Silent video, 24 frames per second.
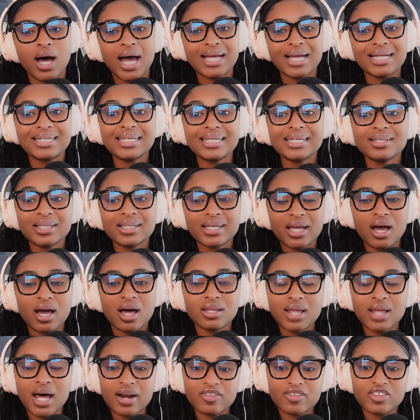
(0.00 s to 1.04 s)
ideally,
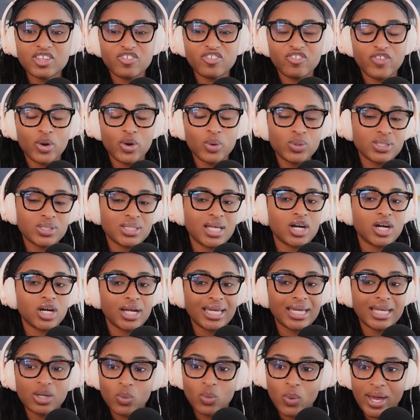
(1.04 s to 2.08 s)
a lot of these folks that are
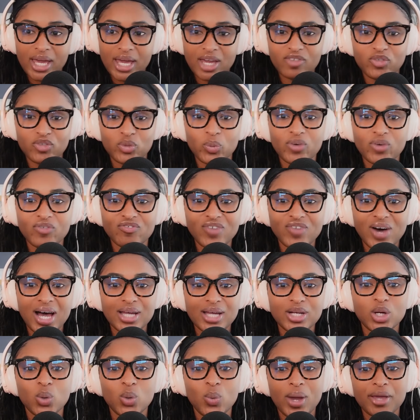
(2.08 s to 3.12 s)
getting waived will
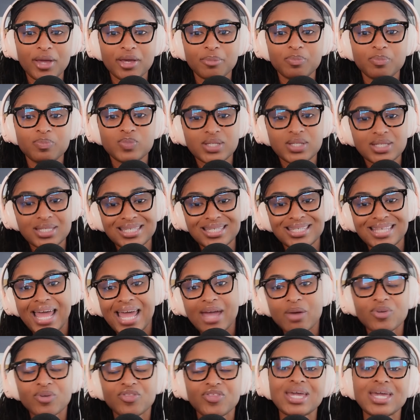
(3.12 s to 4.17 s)
find a way to
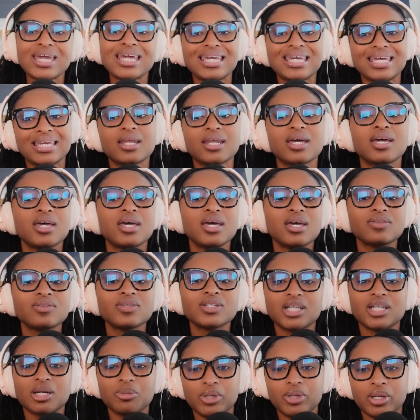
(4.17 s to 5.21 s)
stay within
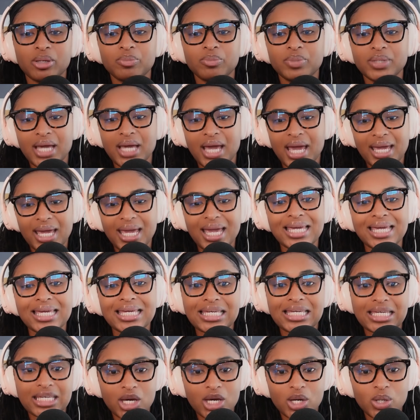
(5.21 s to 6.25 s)
the WNBA
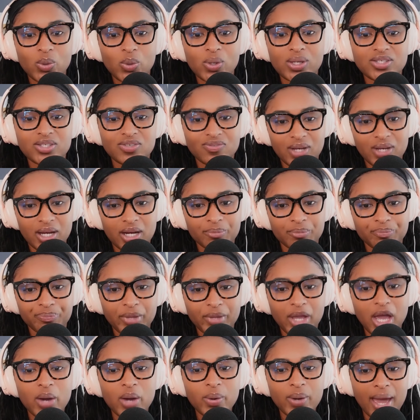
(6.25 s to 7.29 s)
ecosphere.
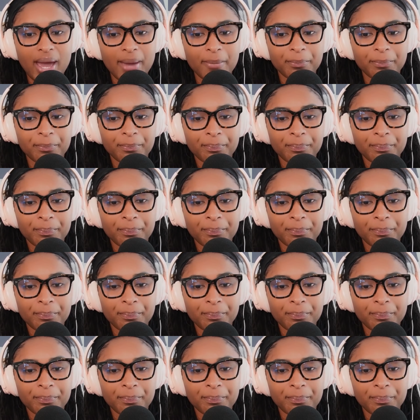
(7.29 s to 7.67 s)
Okay,